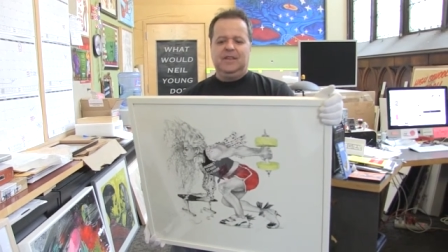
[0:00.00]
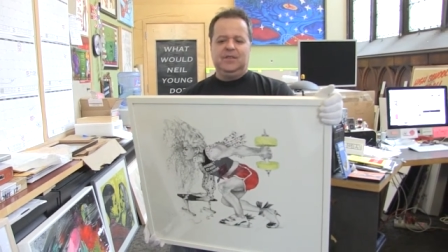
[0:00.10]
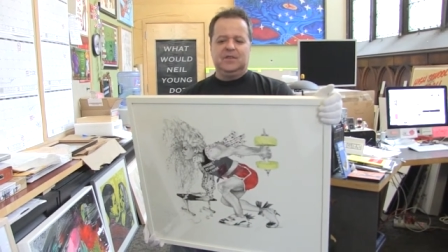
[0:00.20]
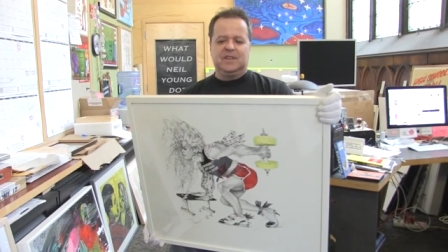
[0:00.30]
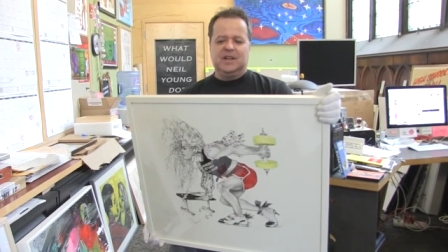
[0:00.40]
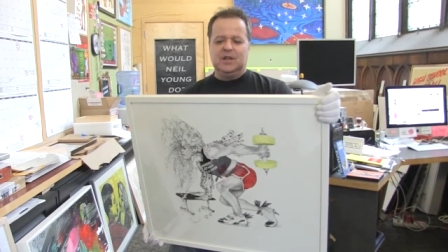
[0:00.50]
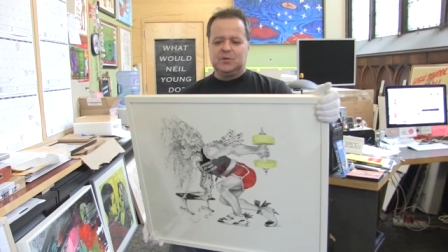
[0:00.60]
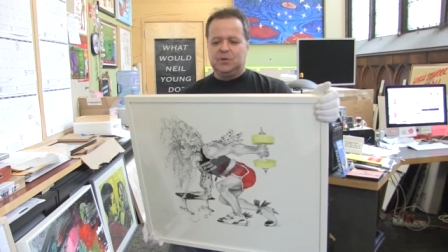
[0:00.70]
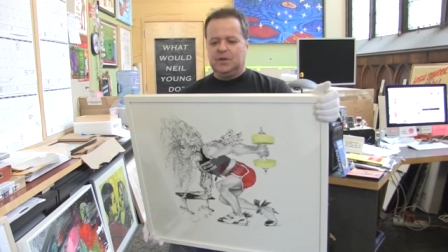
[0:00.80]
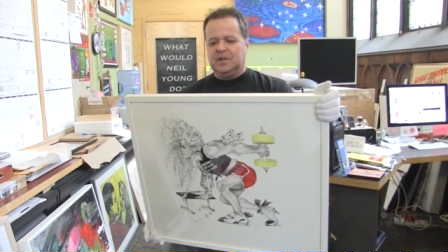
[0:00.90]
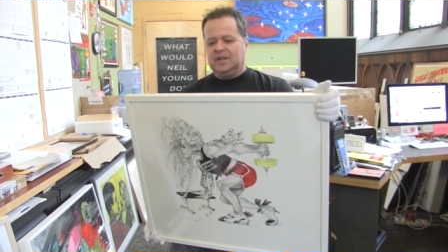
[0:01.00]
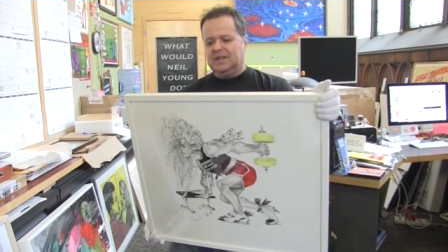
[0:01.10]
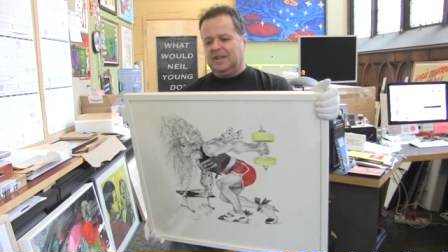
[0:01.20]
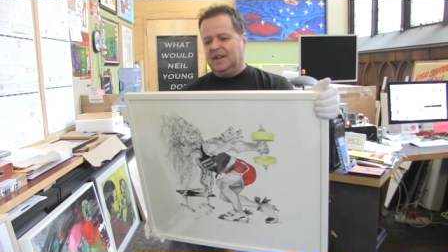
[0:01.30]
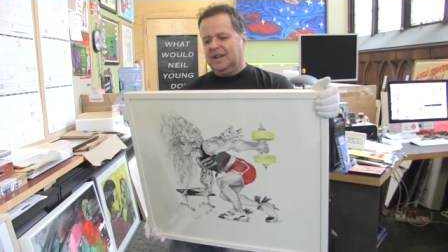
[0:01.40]
There's a
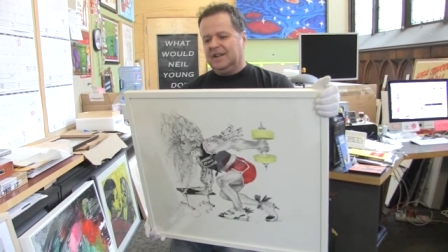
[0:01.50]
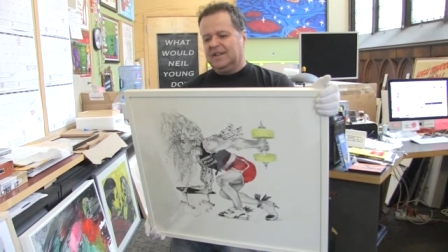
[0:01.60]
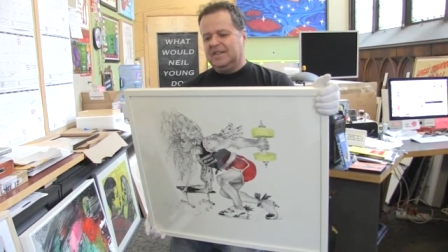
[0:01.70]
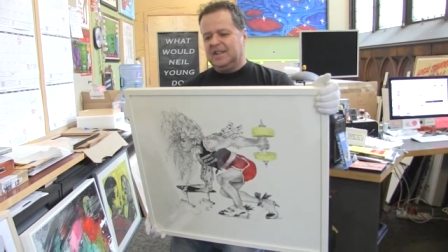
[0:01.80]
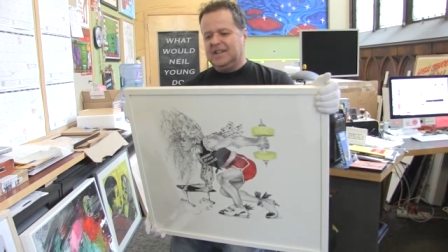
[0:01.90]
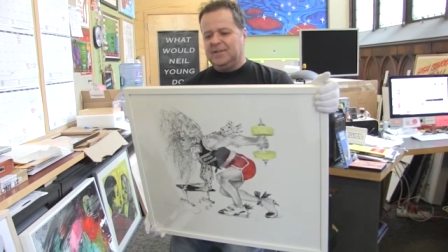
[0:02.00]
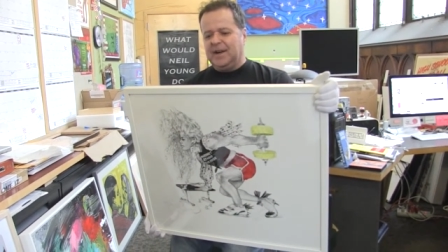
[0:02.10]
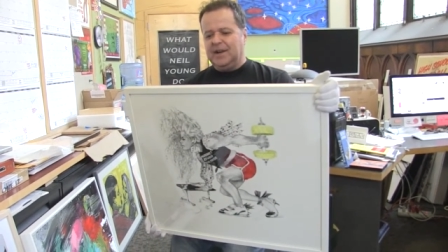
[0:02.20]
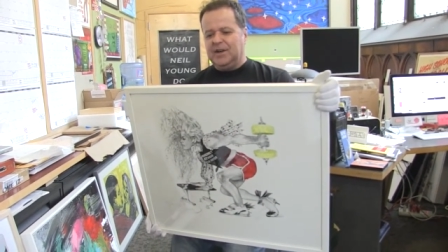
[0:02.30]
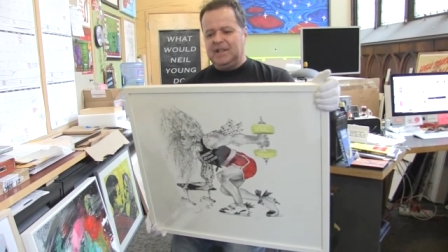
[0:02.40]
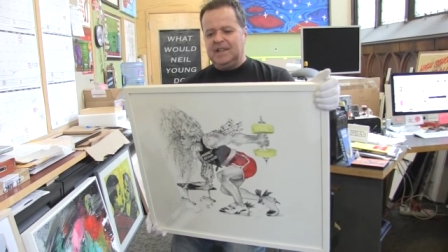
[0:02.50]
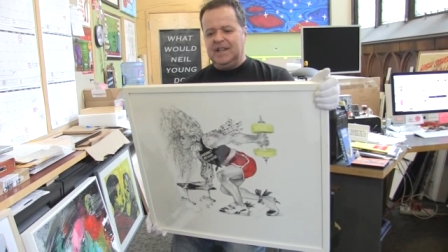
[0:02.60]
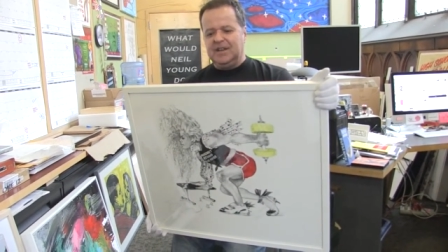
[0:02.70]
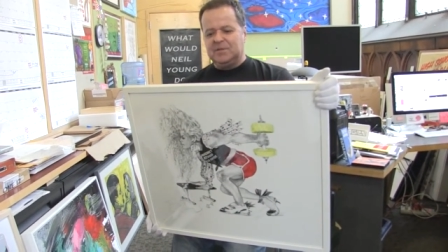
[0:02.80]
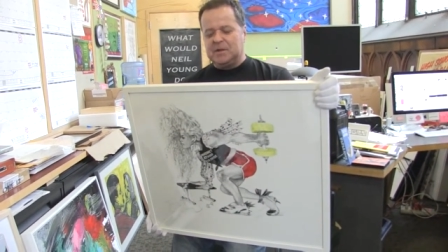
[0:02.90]
cultural signifier in
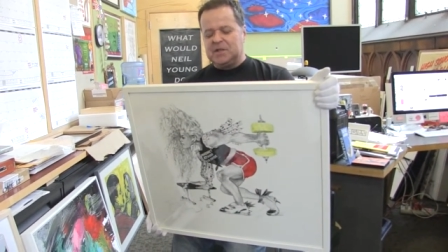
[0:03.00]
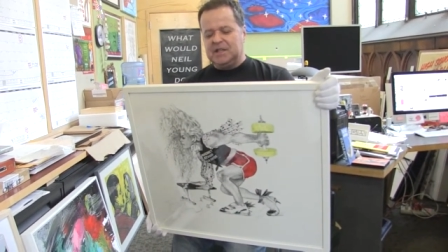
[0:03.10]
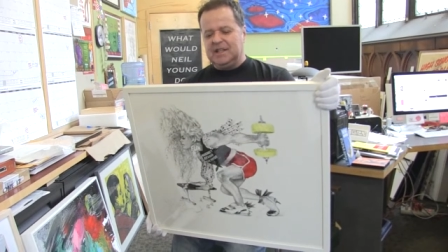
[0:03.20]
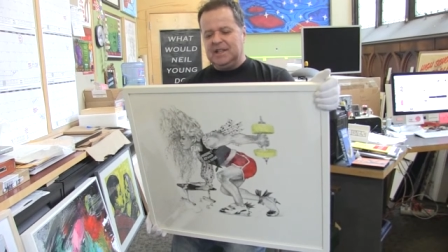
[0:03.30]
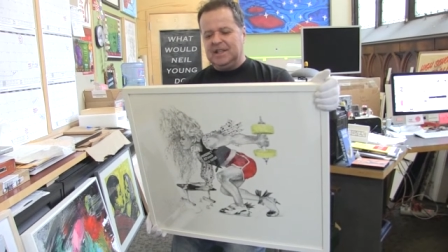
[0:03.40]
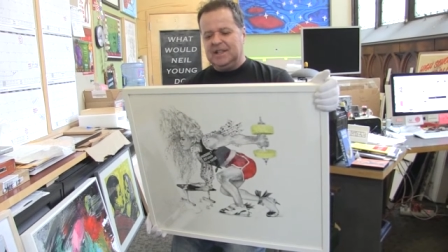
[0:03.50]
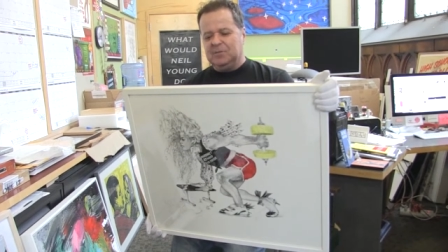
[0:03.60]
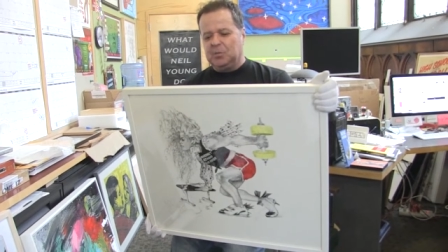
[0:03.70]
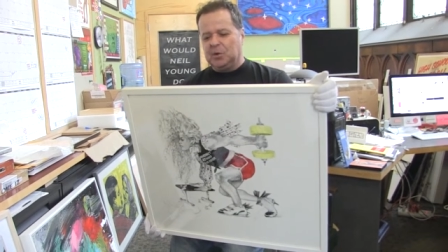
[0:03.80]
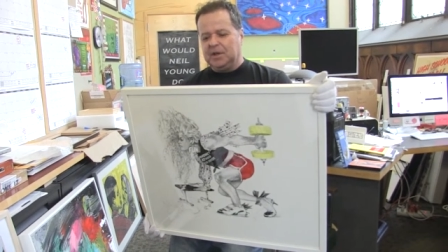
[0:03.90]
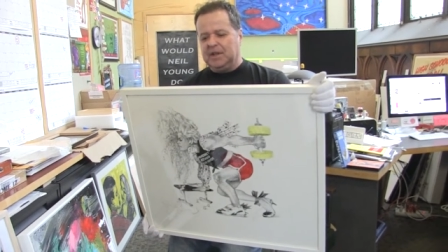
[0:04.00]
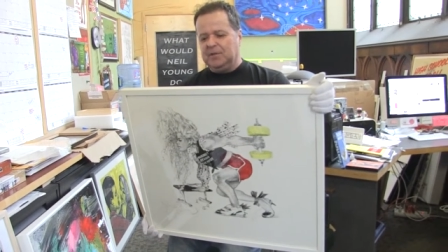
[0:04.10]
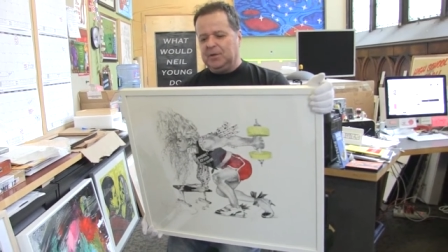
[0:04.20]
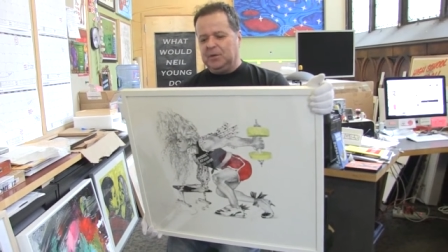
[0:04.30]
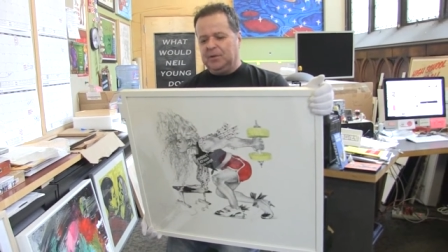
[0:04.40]
there, especially important
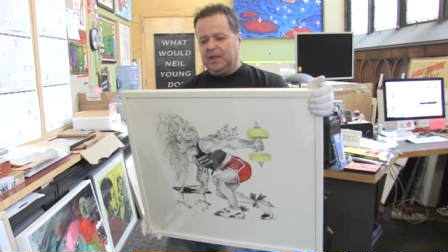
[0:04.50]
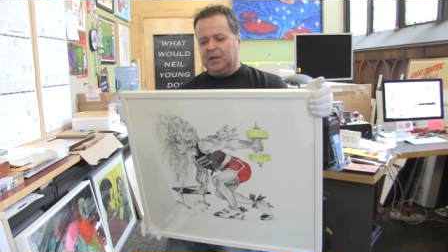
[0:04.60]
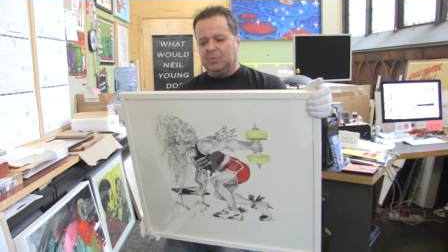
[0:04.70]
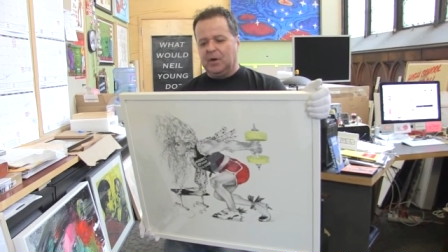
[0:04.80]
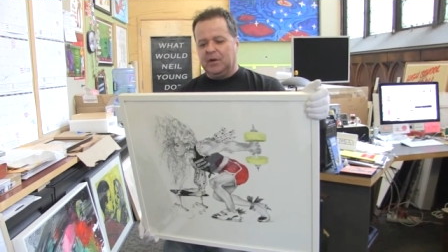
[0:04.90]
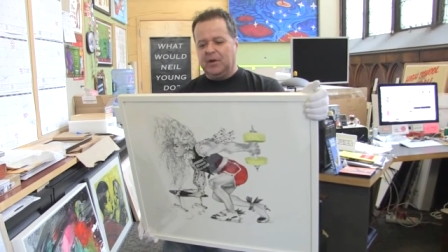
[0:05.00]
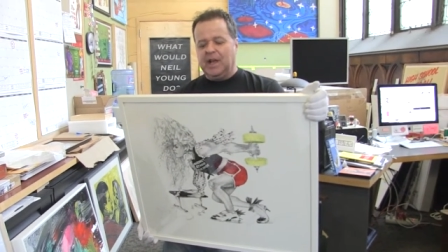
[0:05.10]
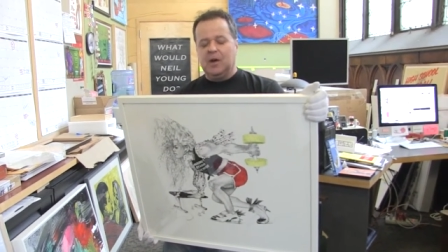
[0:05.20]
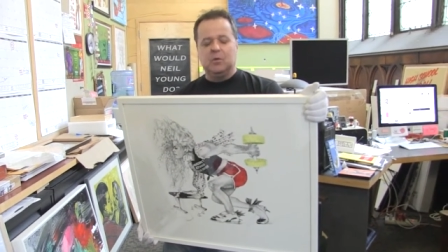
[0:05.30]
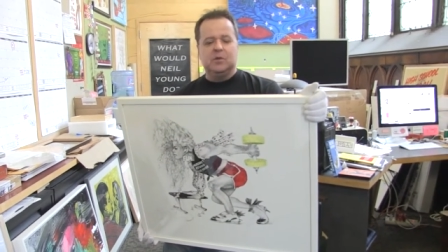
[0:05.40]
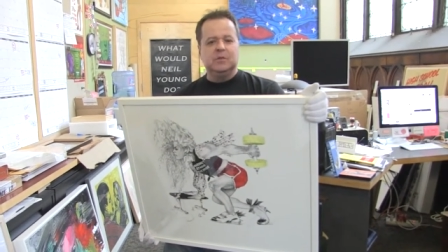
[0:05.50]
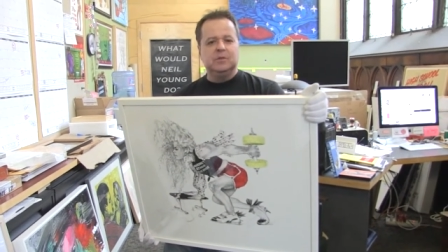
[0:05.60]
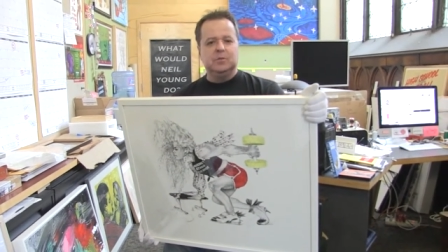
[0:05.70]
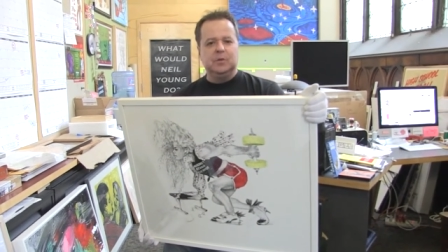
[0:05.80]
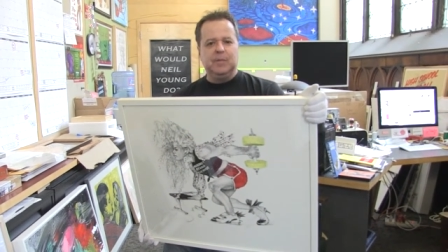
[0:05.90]
if you think Margaret Atwood
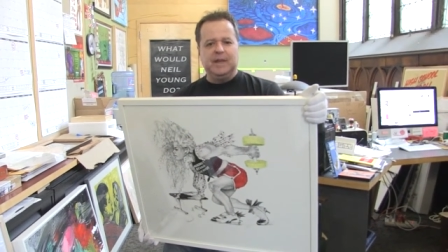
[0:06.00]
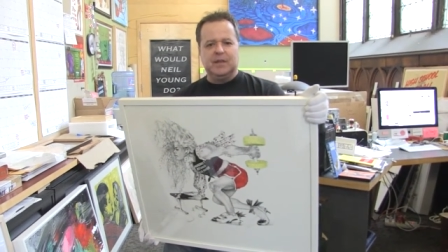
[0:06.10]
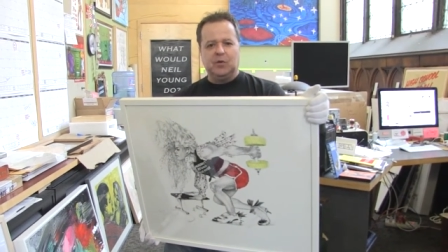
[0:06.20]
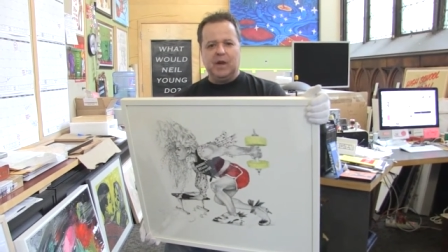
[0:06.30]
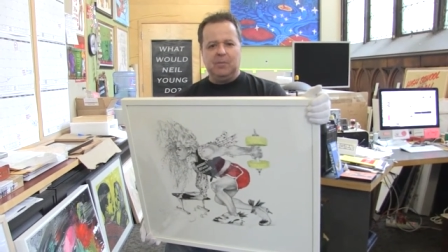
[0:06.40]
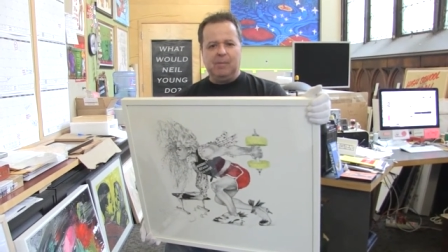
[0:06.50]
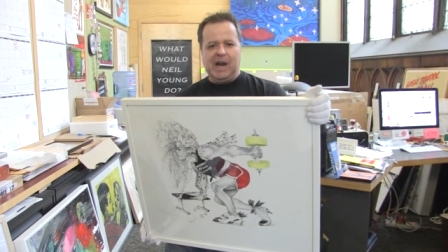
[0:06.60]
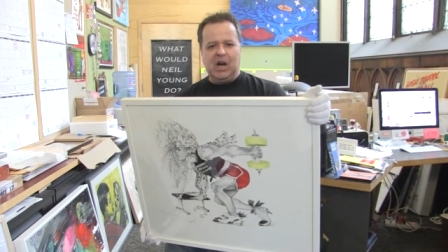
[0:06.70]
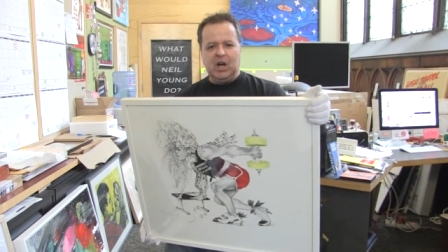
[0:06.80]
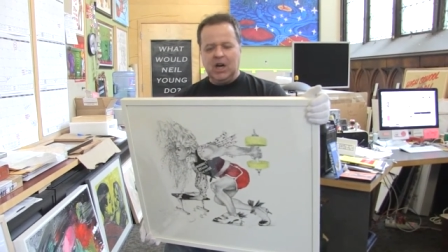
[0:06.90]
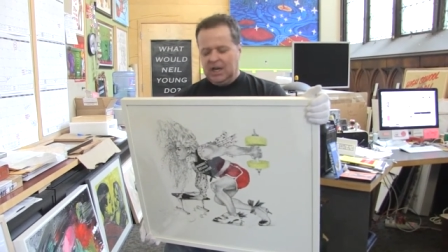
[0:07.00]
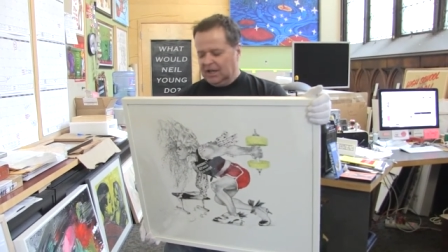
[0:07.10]
would make a great mayor.